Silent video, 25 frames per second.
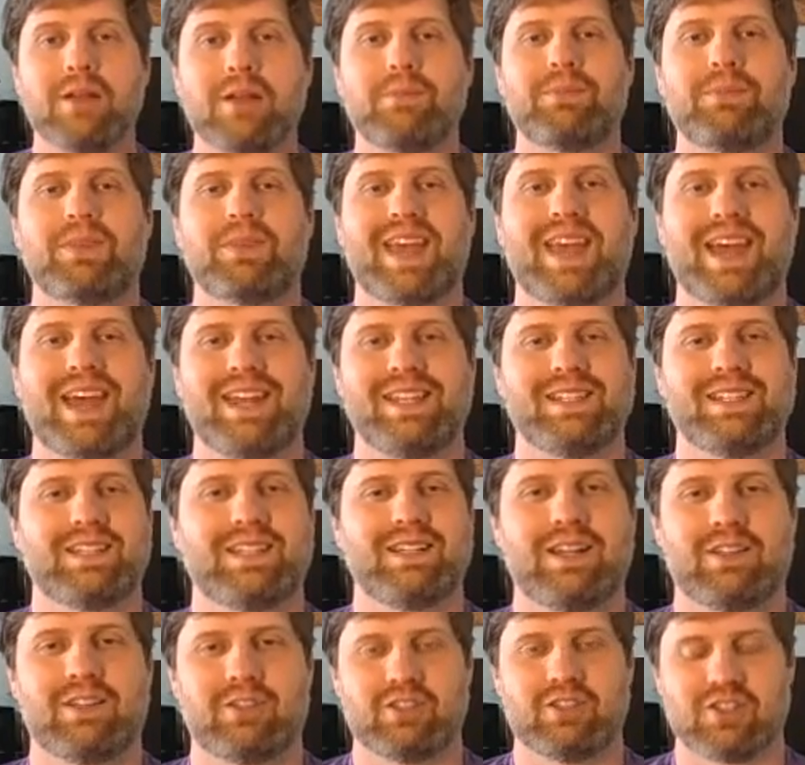That is
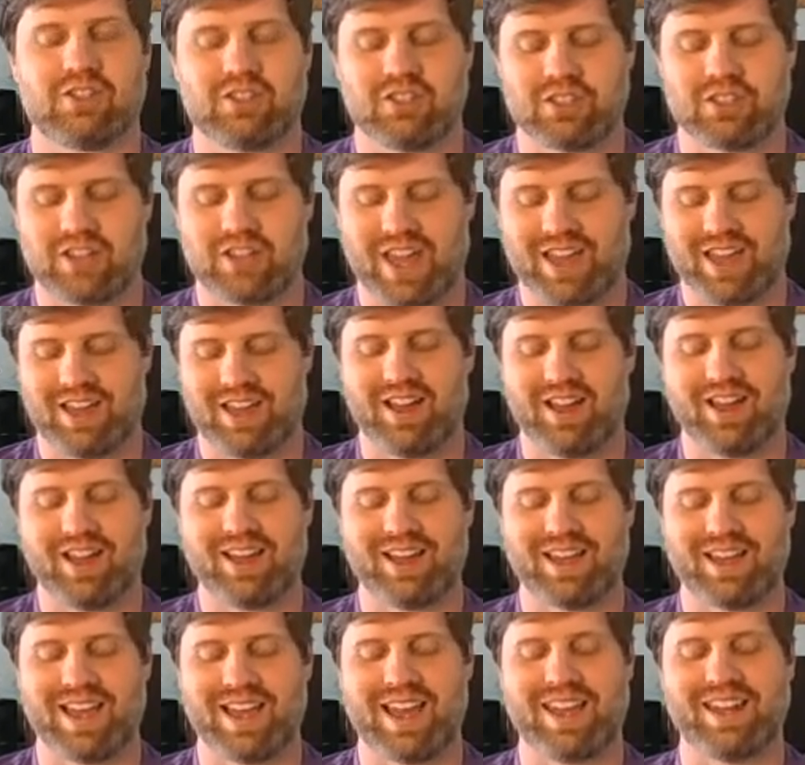another
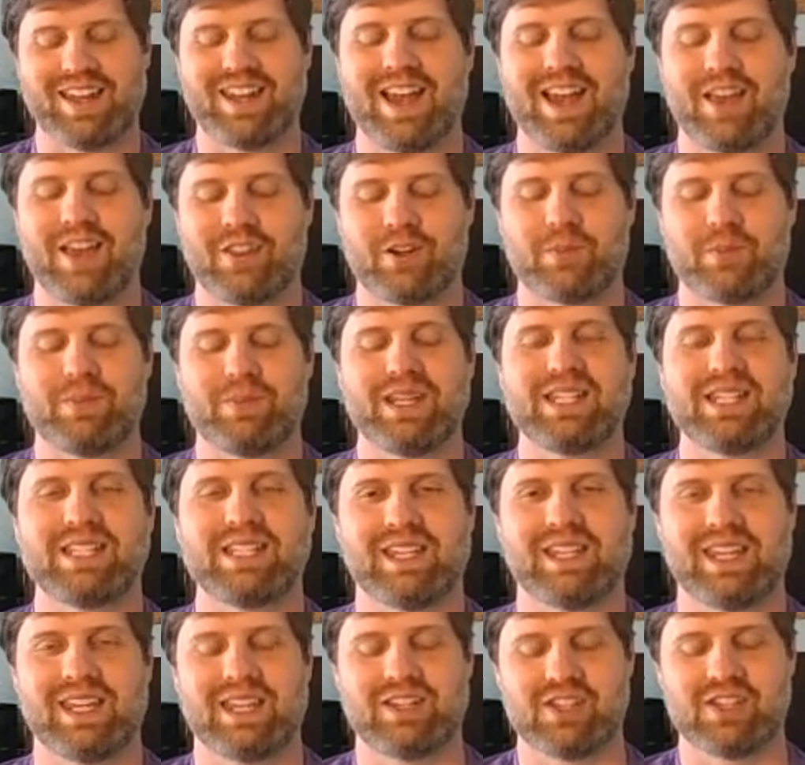
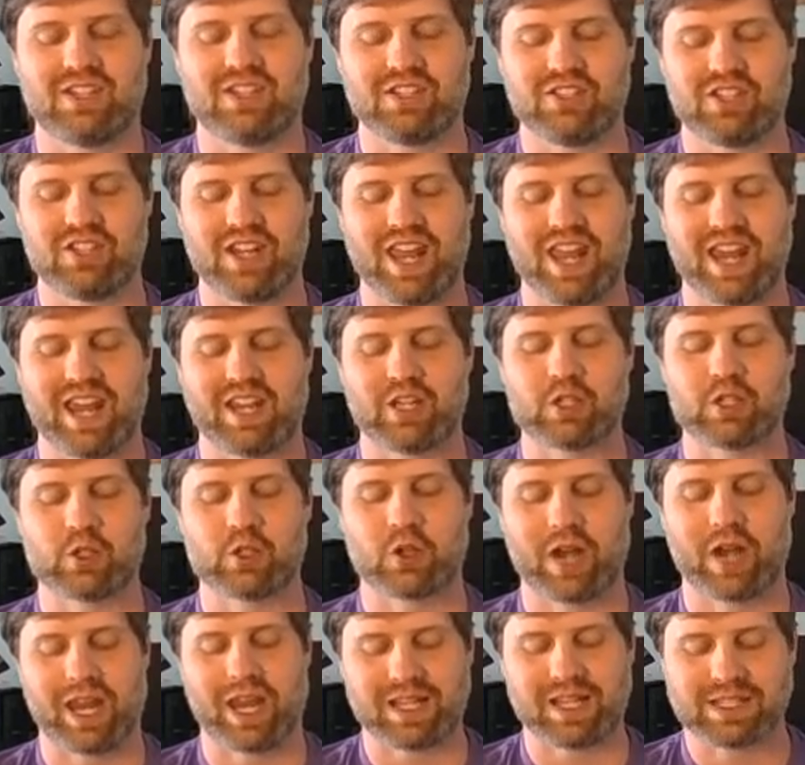Mendelian genetic
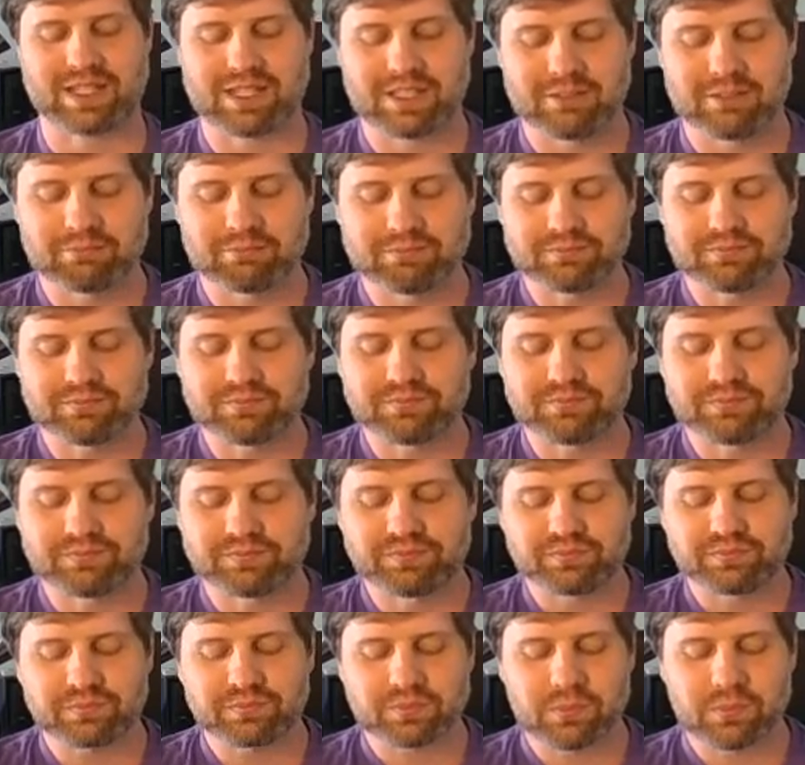trait.
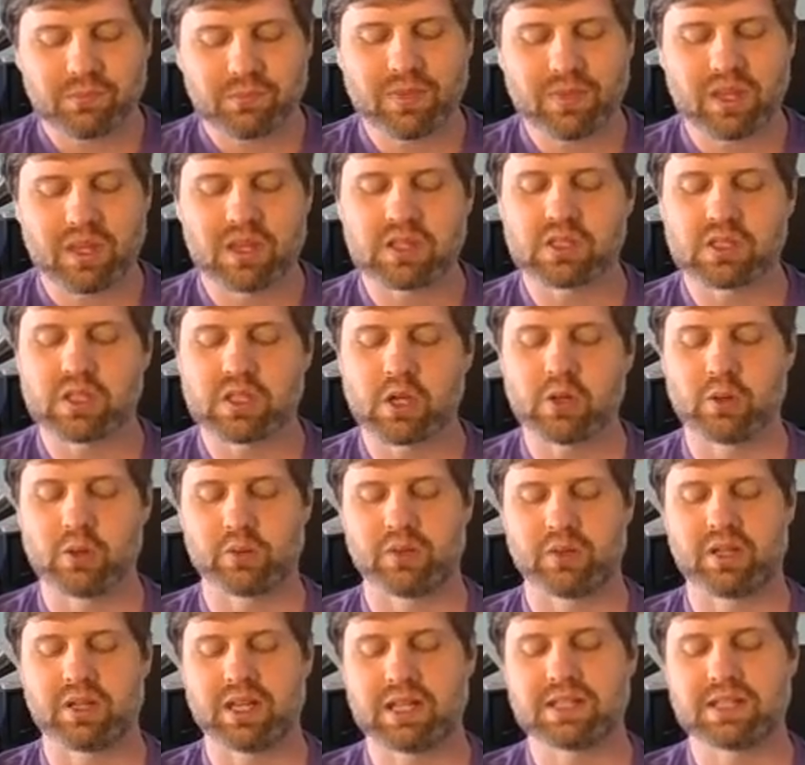So
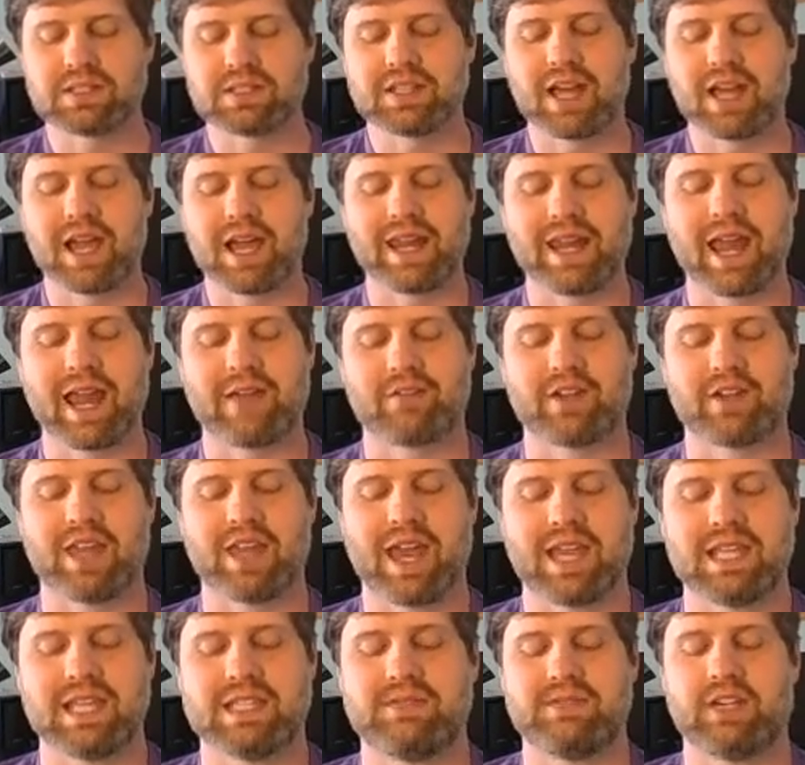the next slide after
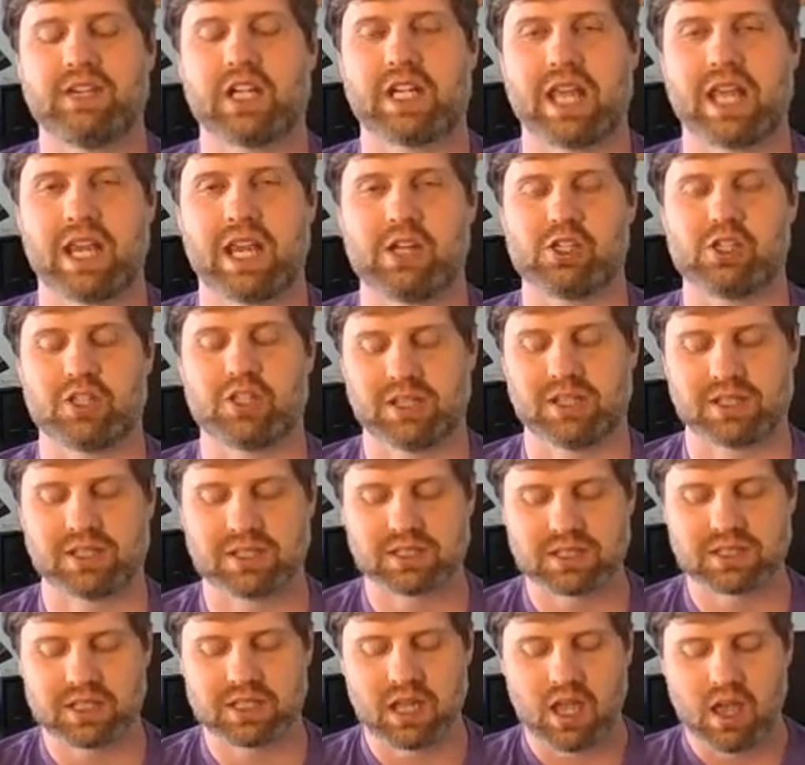that is
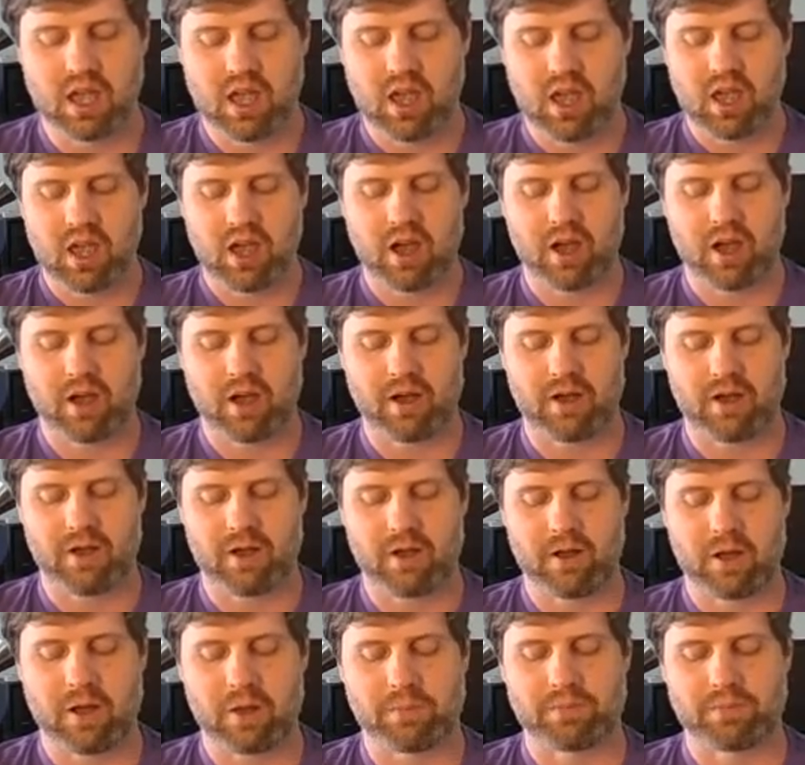variations.
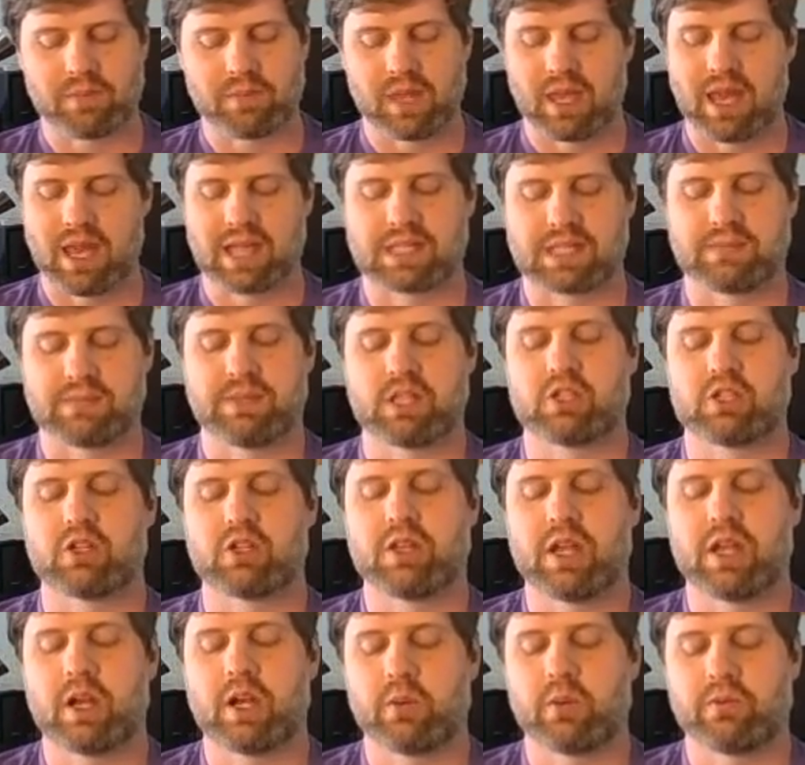It has a picture
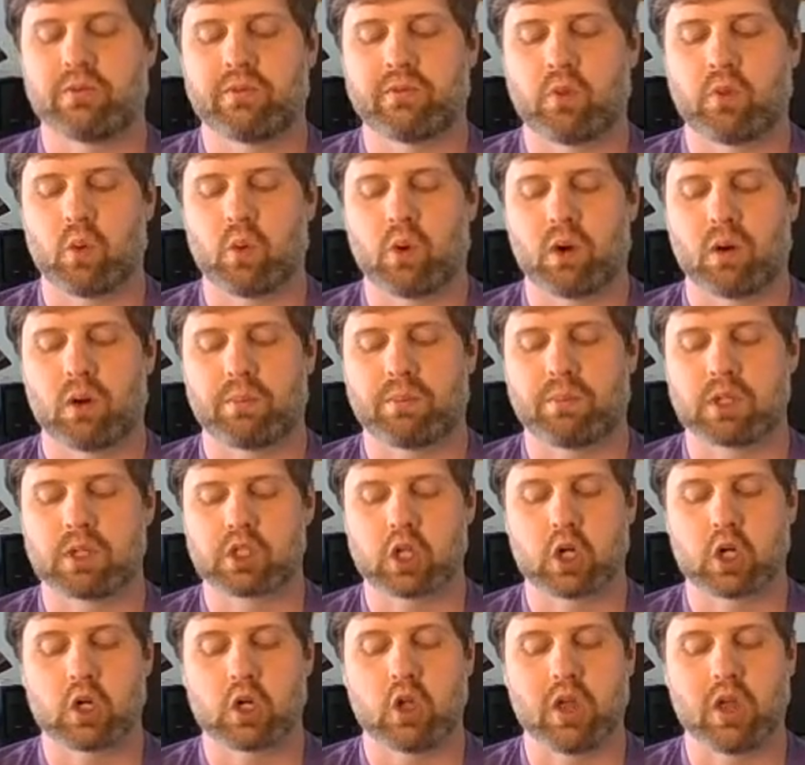there for
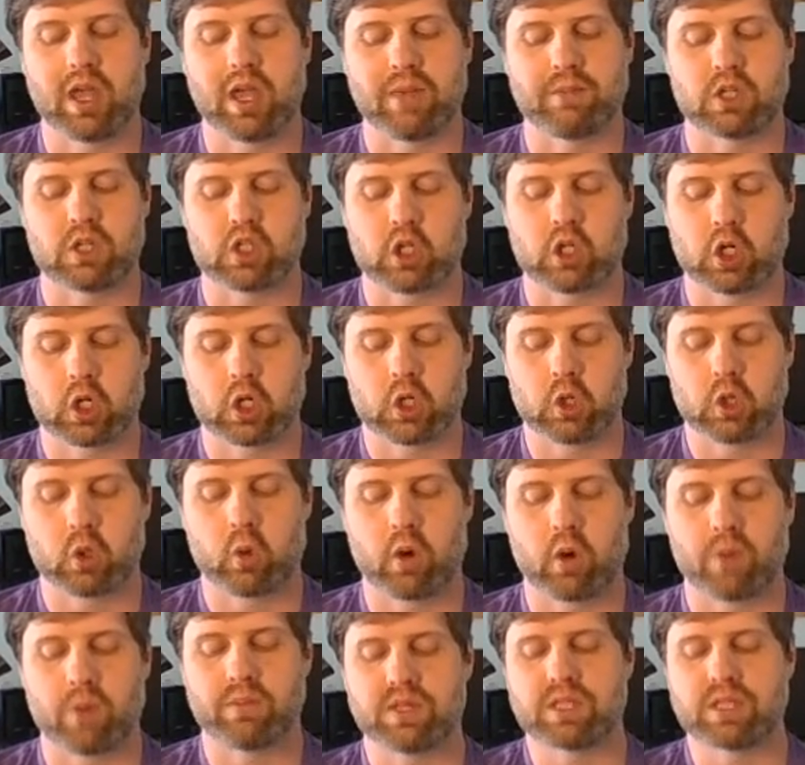paternal and maternal
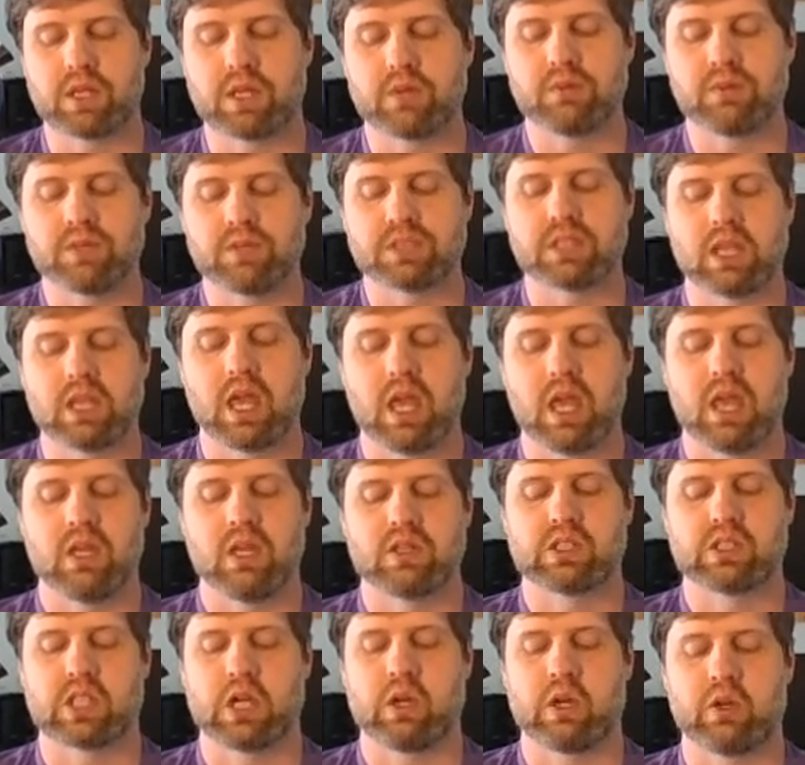chromosomes,
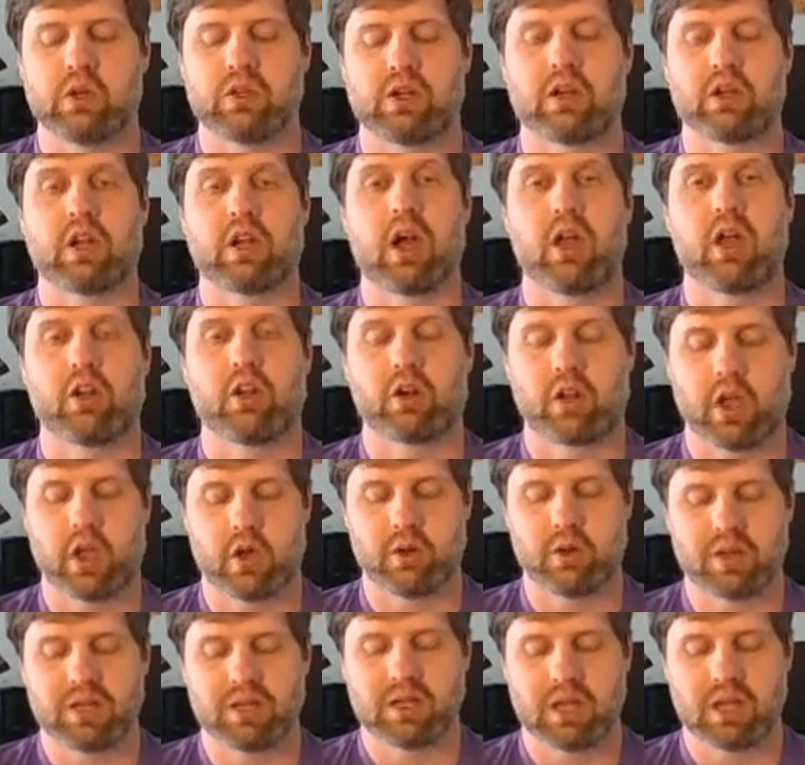so they're
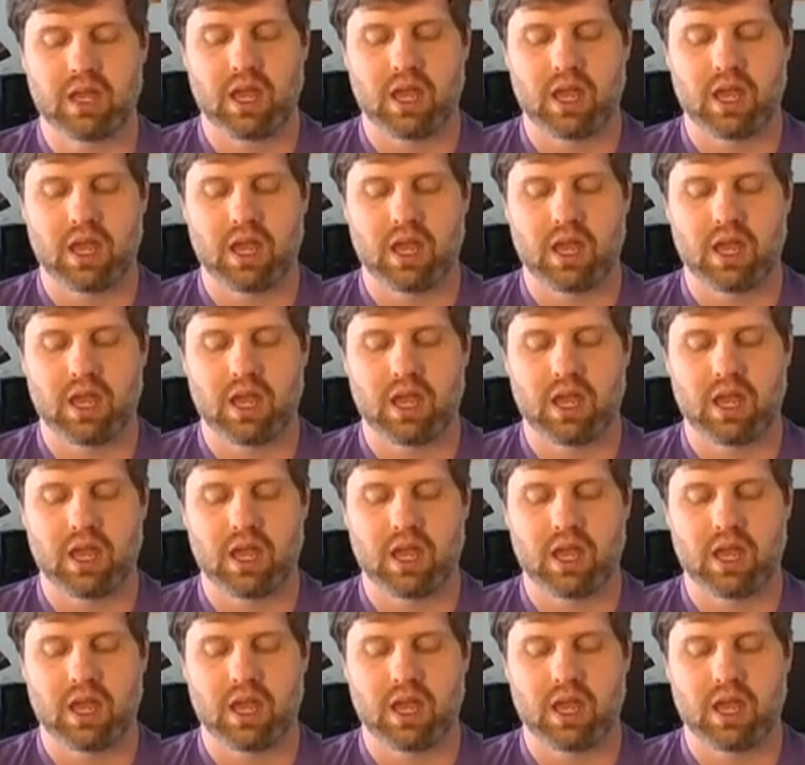color-coded.